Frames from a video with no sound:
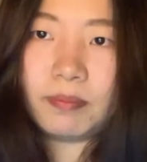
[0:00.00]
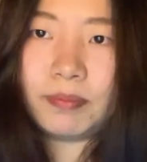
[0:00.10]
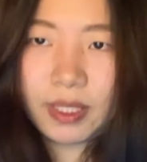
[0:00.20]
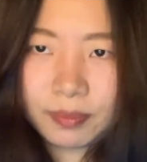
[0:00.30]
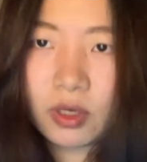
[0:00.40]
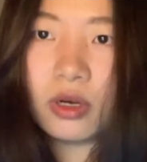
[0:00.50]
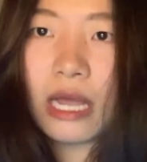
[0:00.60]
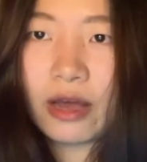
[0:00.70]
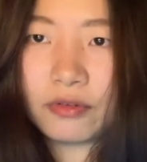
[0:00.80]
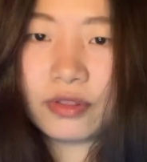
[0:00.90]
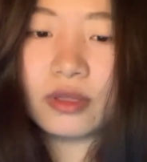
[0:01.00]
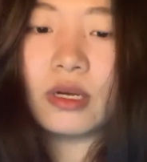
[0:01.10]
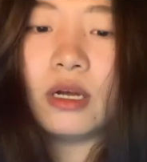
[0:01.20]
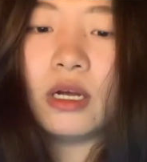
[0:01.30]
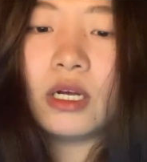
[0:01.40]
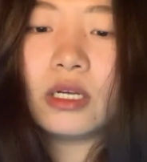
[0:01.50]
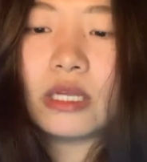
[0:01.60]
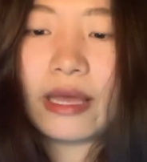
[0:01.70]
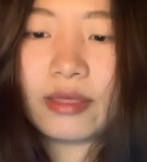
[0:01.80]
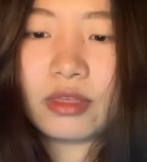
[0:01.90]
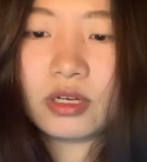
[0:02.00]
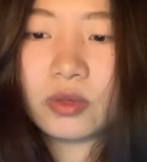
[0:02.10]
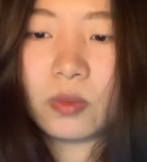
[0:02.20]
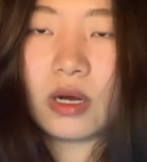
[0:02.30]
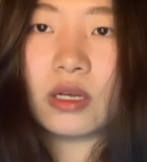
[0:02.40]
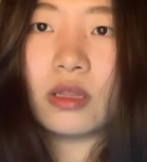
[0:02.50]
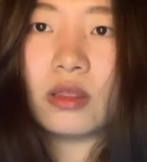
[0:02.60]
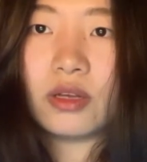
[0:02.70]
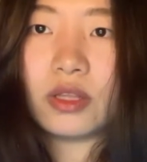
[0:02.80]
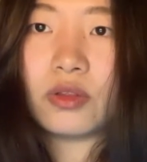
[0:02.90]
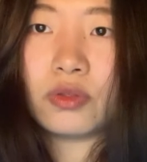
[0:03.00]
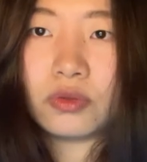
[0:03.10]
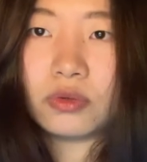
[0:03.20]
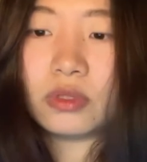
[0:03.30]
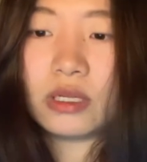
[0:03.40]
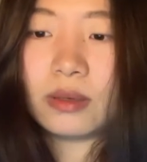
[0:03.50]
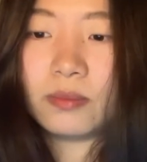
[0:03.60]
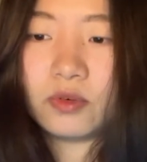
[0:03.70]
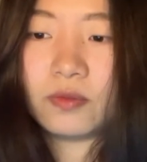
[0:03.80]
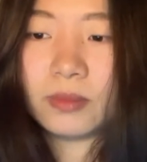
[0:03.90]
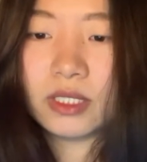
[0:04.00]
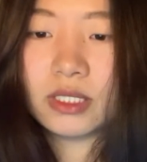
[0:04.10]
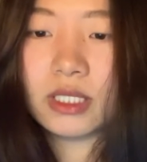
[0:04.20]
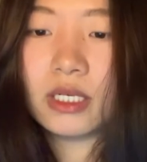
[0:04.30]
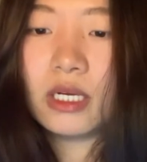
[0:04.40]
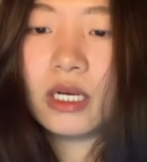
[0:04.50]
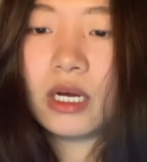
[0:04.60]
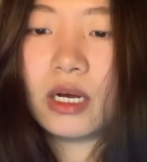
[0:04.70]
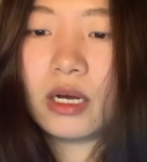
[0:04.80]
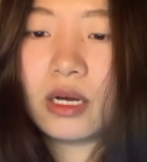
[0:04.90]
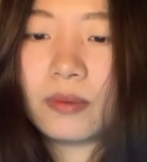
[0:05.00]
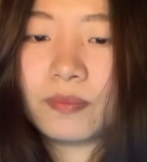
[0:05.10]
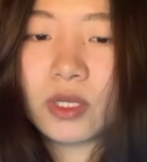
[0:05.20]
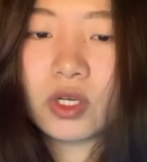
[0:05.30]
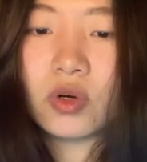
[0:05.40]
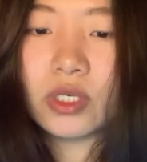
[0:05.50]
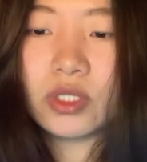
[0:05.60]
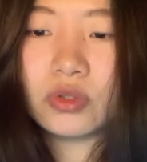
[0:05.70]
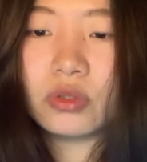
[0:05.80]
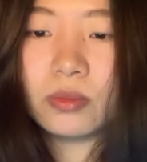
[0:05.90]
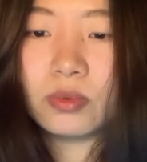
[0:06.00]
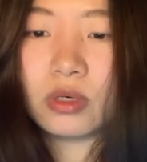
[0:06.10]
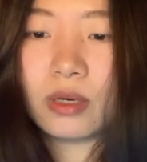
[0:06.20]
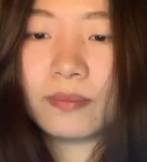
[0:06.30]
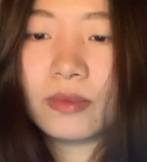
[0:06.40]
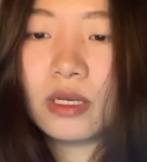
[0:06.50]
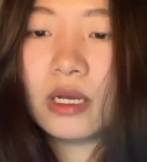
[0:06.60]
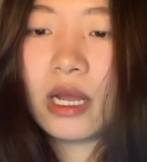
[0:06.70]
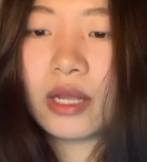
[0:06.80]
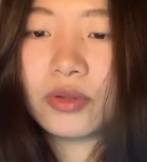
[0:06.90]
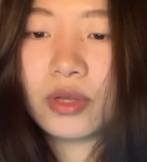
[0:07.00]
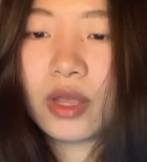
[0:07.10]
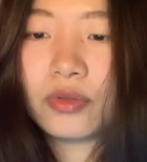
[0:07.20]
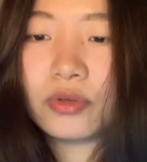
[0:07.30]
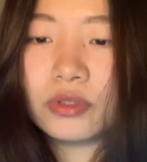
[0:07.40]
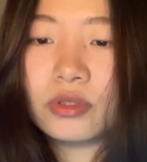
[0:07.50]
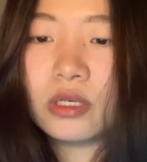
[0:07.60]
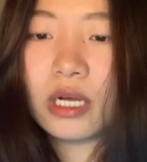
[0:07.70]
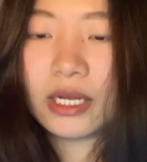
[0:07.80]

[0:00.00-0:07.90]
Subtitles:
people health. Third one, learning through the movement. According to LeBron, education